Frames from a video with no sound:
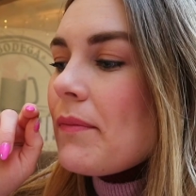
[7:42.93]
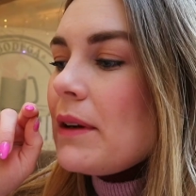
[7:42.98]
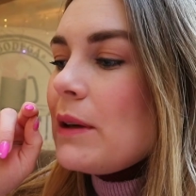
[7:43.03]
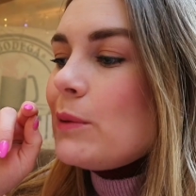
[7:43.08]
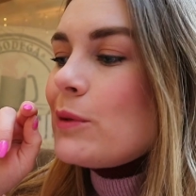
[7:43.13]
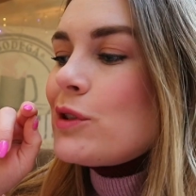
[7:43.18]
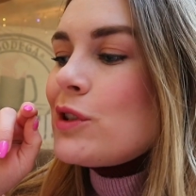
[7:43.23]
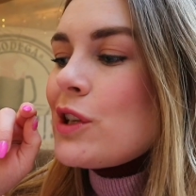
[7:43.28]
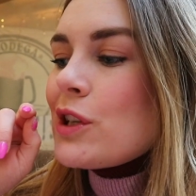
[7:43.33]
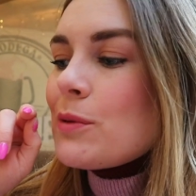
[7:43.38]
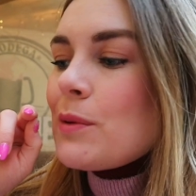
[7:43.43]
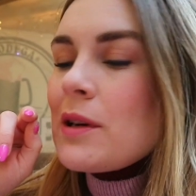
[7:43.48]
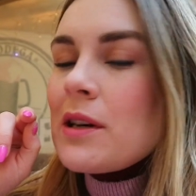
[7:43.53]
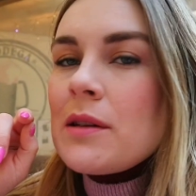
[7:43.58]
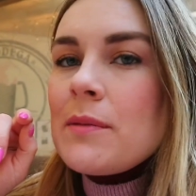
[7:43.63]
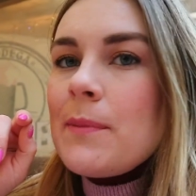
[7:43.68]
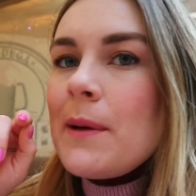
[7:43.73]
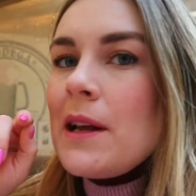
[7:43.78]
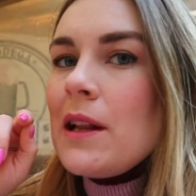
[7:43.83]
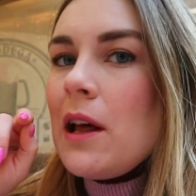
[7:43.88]
I wasn't expecting
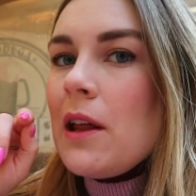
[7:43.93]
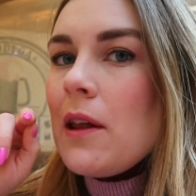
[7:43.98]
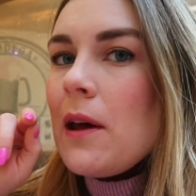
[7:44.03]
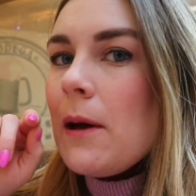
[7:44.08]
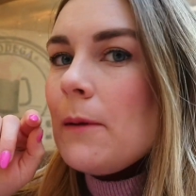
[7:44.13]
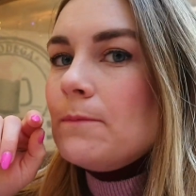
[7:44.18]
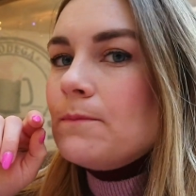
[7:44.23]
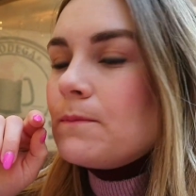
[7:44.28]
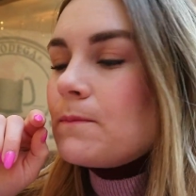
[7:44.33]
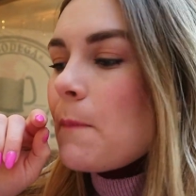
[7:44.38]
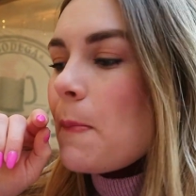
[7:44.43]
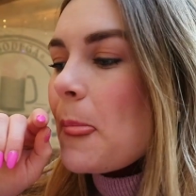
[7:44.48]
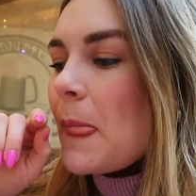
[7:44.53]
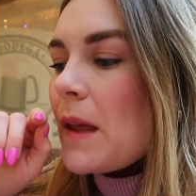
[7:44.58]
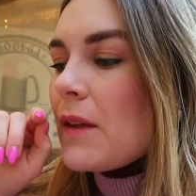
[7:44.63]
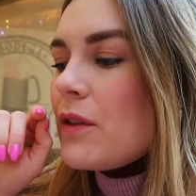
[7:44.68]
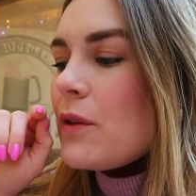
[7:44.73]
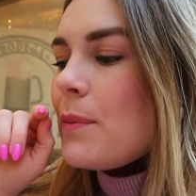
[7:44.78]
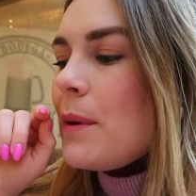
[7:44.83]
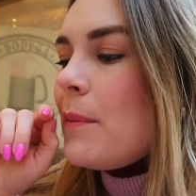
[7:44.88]
them to be like that.
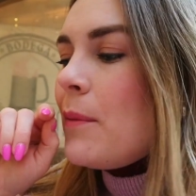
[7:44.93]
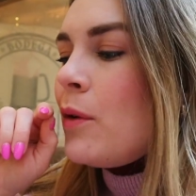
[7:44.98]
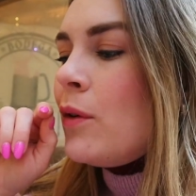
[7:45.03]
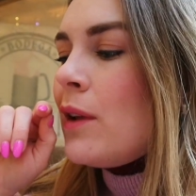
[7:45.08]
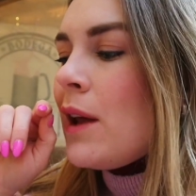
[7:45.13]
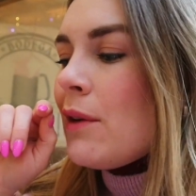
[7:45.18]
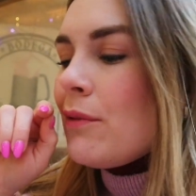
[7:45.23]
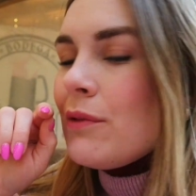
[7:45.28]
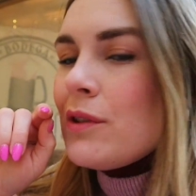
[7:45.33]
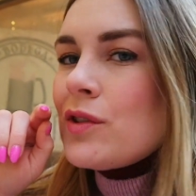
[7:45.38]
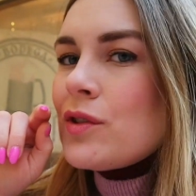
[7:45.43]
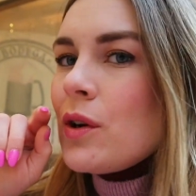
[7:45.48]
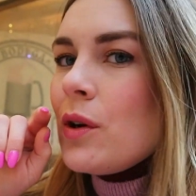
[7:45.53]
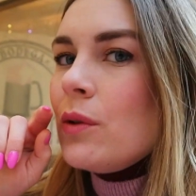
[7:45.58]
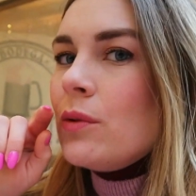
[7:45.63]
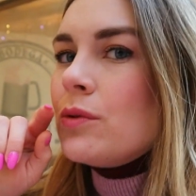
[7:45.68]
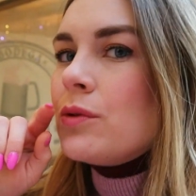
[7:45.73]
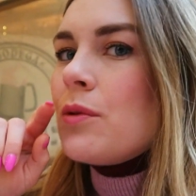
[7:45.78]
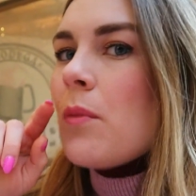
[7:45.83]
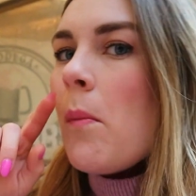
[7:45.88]
They're a bit more like
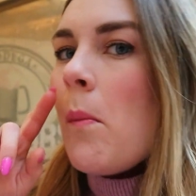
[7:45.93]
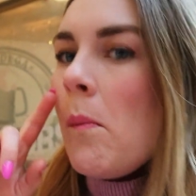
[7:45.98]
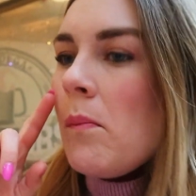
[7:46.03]
rissoles.